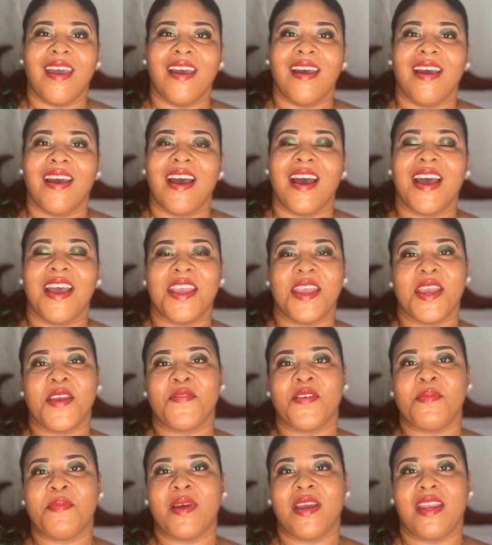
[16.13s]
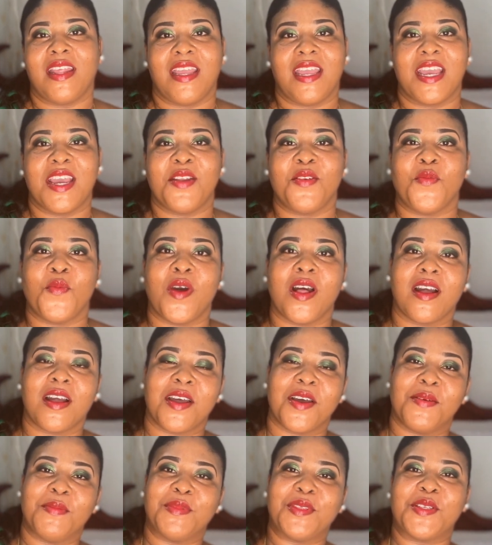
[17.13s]
Hi, everybody, and
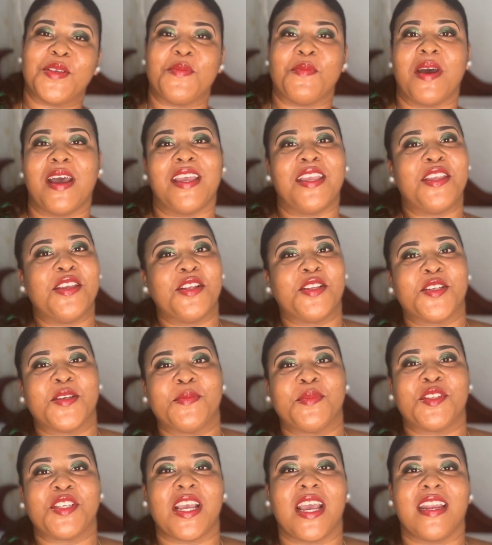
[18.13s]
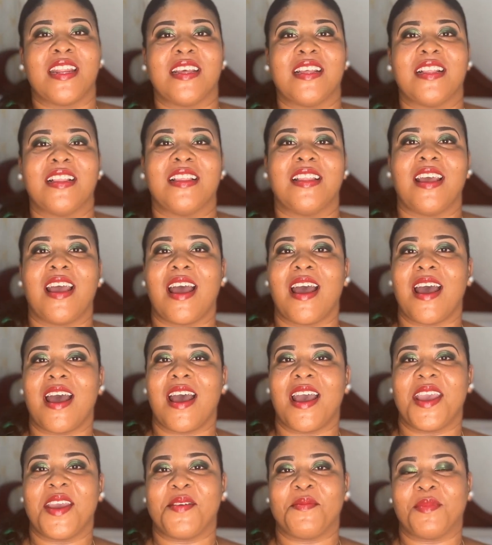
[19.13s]
welcome to my YouTube channel.
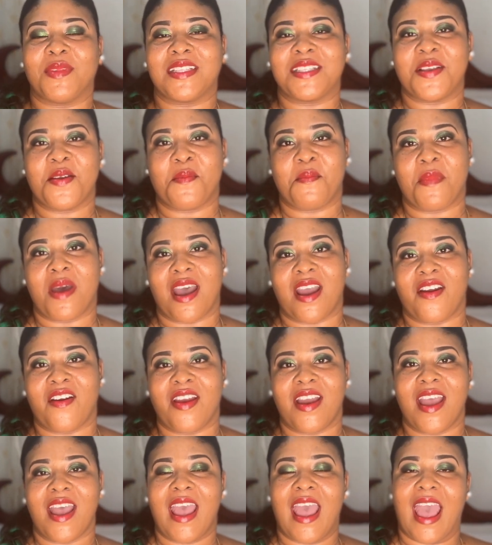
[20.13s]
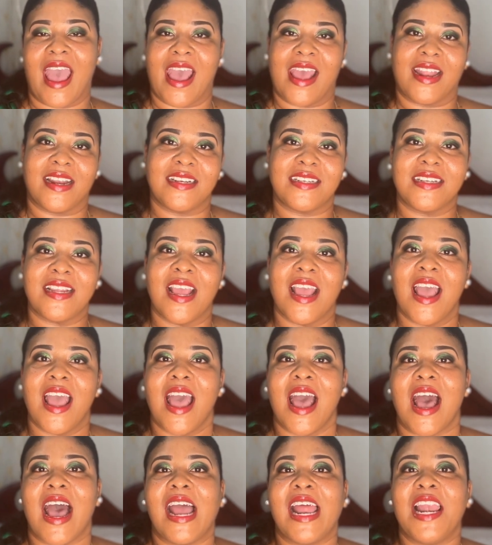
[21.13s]
I am Tamara and
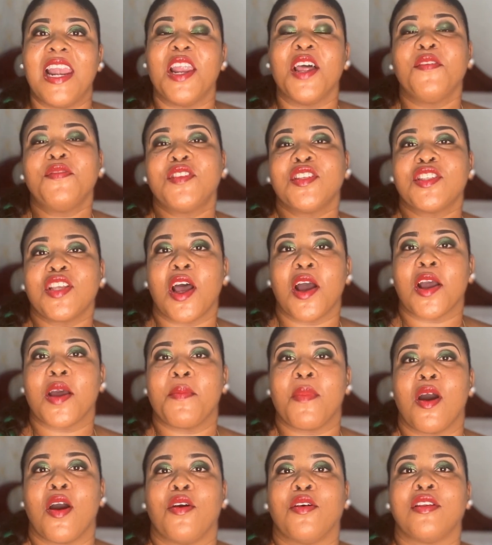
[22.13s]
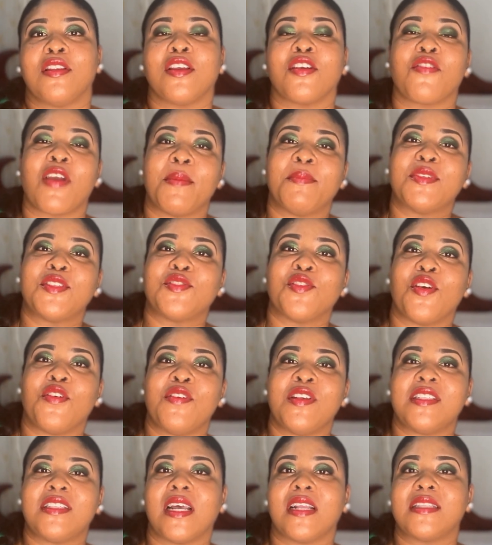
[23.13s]
I love to talk about crime
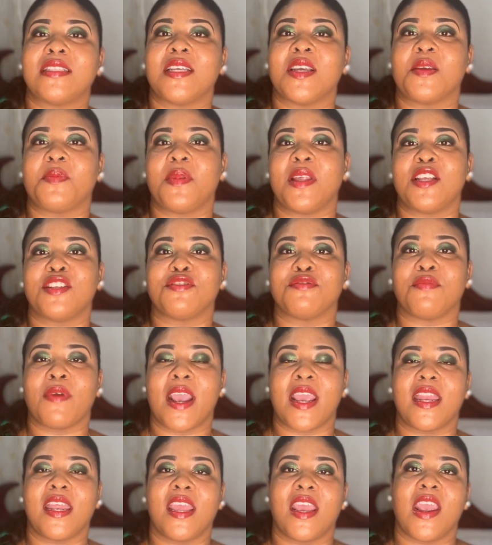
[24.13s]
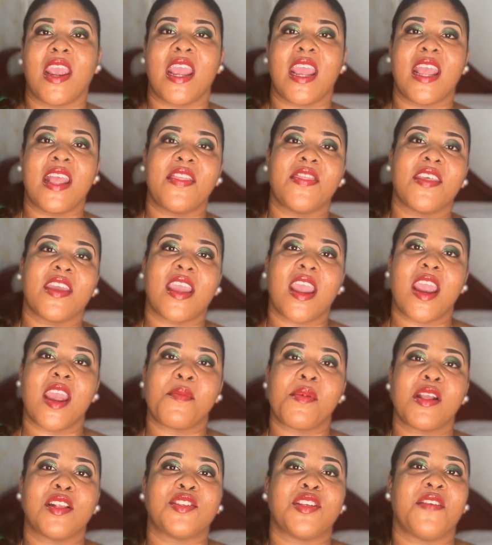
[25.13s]
stories that took place right here in the
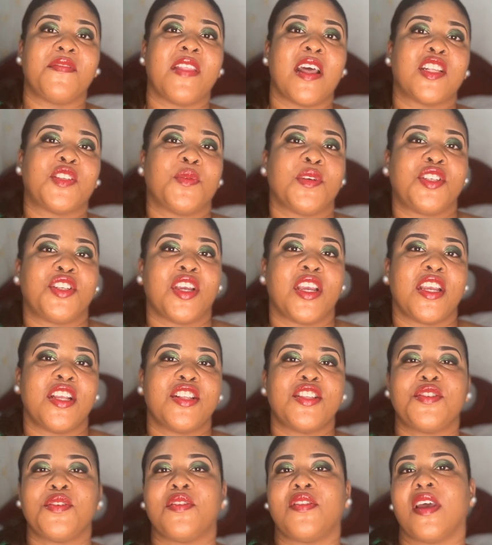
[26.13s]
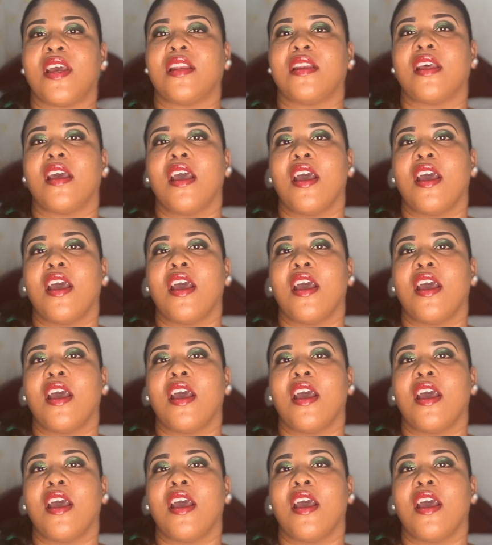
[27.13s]
Caribbean. So if that's what you're into, then